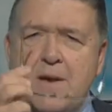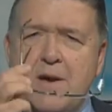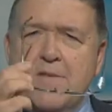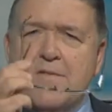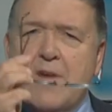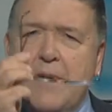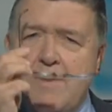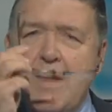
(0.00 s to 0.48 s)

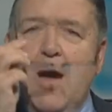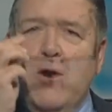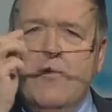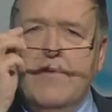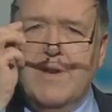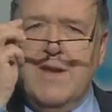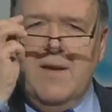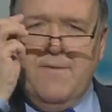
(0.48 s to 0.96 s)
So I'm now
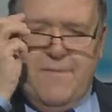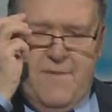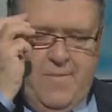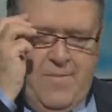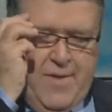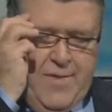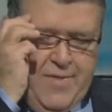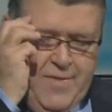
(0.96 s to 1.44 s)
reading from
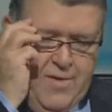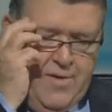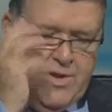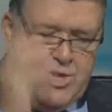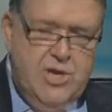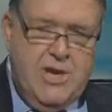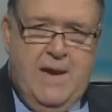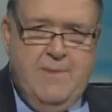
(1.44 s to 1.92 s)
the third
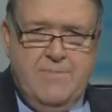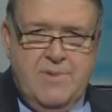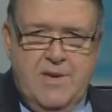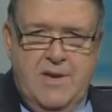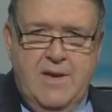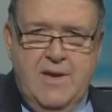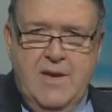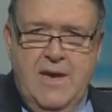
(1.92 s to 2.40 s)

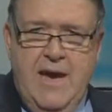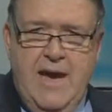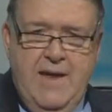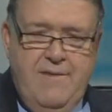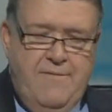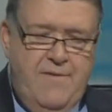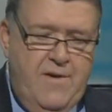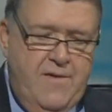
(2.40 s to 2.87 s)
chapter
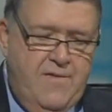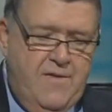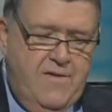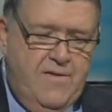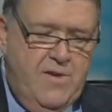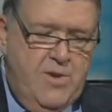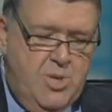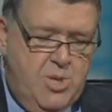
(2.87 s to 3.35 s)
and
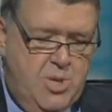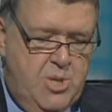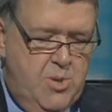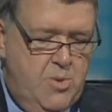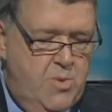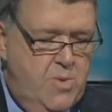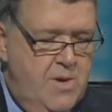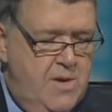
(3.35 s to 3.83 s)
verses
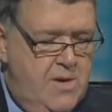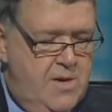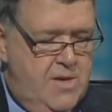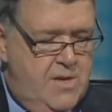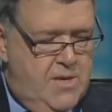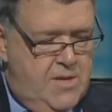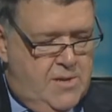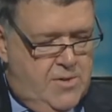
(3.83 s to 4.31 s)
2
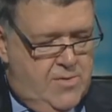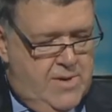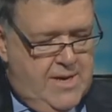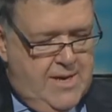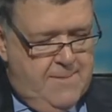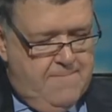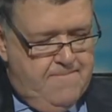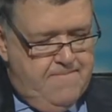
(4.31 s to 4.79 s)
to
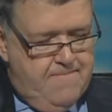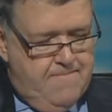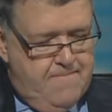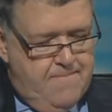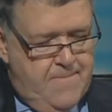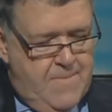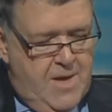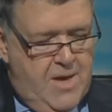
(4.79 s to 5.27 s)
3.
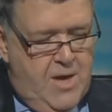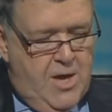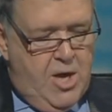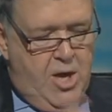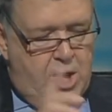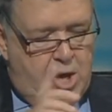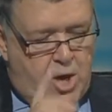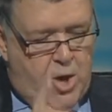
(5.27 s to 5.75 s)

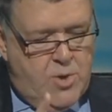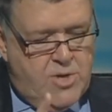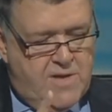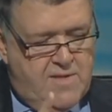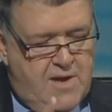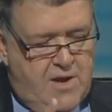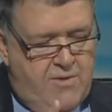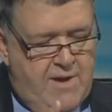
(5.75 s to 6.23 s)
Go
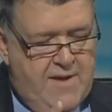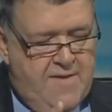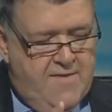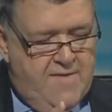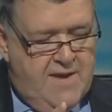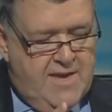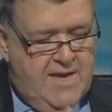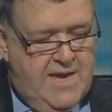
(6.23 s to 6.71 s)
to the great
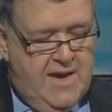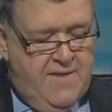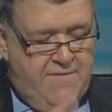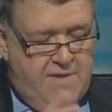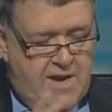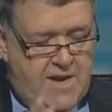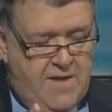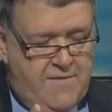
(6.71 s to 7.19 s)
city of
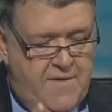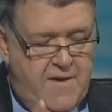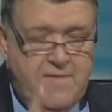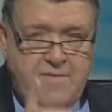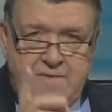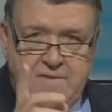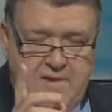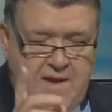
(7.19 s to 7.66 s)

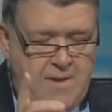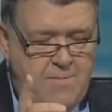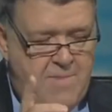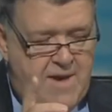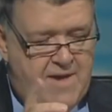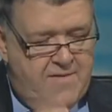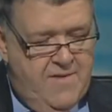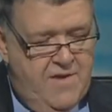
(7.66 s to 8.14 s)
Nineveh, same
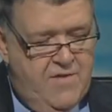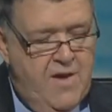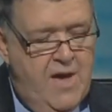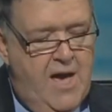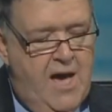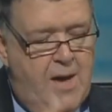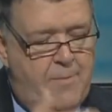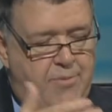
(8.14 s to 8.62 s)
message,
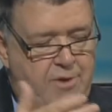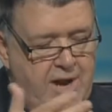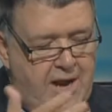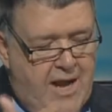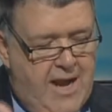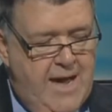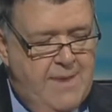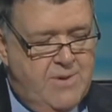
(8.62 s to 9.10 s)
and
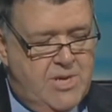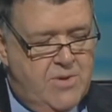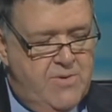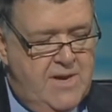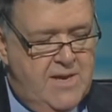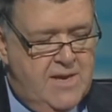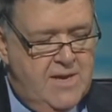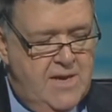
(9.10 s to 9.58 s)
proclaim to
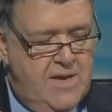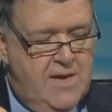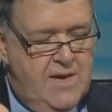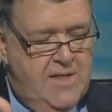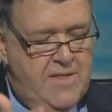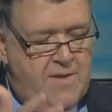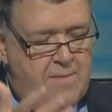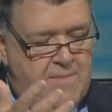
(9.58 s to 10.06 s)
it
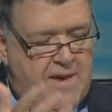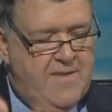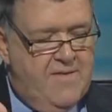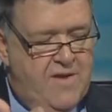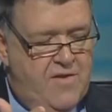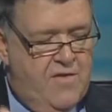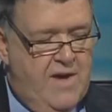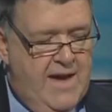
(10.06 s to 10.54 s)
the
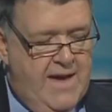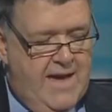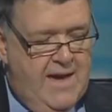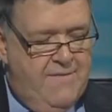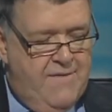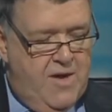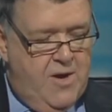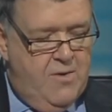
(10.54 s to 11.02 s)
message I
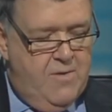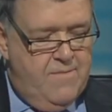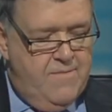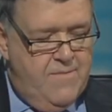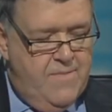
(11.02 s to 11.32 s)
give you.